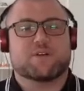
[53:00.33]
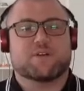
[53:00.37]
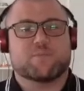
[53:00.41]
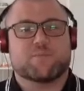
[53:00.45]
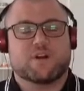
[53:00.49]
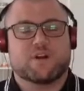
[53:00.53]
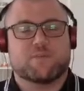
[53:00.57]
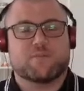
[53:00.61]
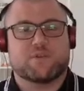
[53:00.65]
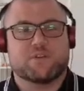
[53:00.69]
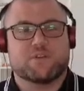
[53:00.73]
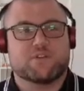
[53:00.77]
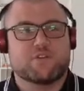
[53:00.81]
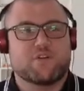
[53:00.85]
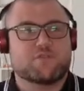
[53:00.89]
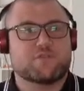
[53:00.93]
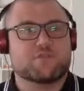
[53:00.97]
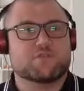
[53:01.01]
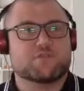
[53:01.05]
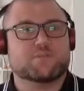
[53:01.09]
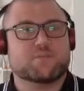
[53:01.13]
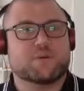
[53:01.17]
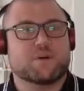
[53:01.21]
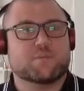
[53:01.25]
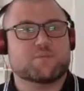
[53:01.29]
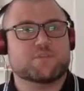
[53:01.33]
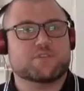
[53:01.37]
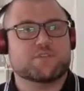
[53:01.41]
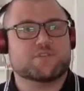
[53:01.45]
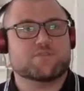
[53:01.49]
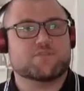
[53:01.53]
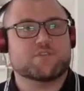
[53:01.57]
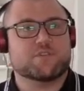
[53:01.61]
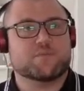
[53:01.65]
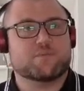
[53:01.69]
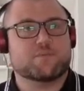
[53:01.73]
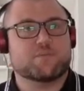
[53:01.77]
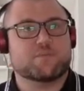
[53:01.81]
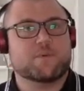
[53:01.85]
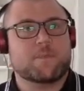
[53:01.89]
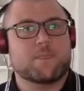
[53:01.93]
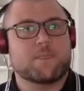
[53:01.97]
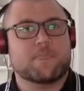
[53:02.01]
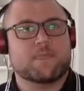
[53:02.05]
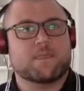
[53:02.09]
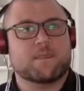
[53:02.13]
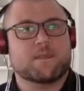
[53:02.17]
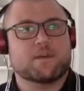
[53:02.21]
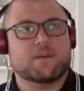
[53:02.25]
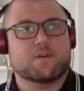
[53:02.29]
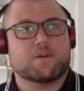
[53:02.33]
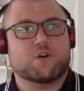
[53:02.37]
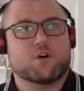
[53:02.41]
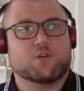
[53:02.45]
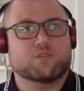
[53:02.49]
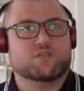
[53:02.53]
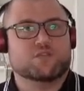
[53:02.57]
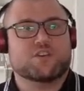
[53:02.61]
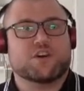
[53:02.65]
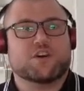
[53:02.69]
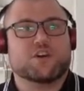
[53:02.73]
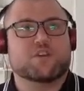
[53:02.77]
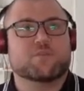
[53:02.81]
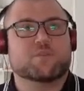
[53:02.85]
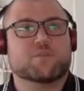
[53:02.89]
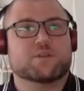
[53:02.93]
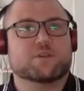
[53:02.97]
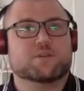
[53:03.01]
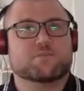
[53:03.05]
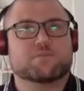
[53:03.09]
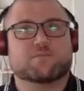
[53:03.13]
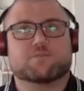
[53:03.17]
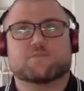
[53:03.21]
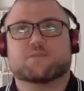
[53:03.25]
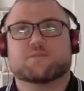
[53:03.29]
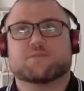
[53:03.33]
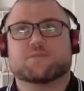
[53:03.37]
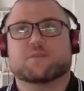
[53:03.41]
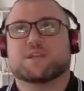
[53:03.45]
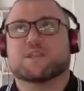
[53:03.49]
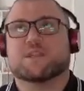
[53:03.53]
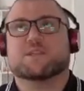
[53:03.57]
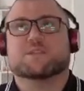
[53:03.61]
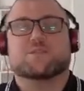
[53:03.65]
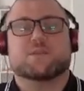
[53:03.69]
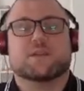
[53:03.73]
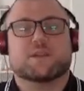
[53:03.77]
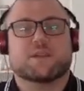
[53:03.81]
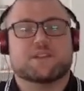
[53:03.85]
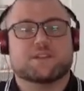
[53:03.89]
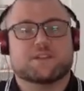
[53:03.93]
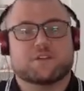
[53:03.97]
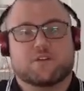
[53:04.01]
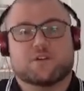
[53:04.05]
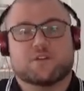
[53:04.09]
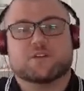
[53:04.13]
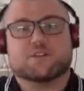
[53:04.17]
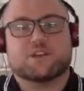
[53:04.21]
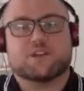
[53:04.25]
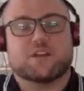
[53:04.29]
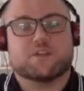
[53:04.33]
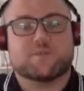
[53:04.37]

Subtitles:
It might be novels published from October 2020 to October